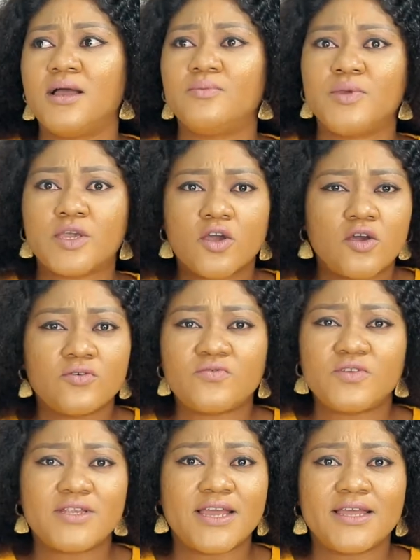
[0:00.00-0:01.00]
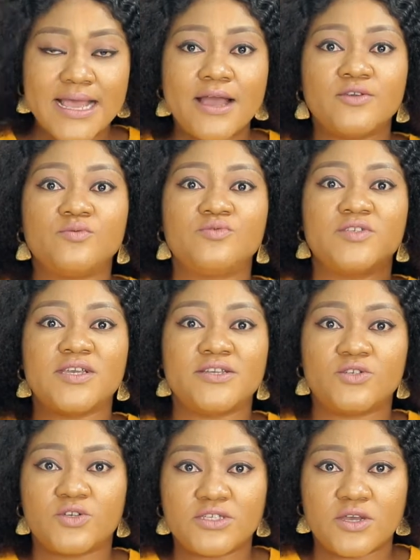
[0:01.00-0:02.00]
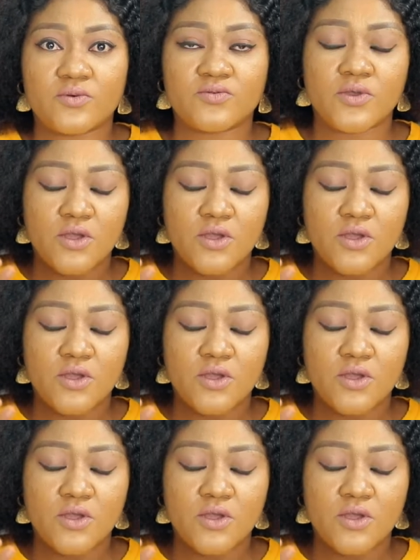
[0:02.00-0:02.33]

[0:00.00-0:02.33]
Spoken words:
Be confident how you present yourself,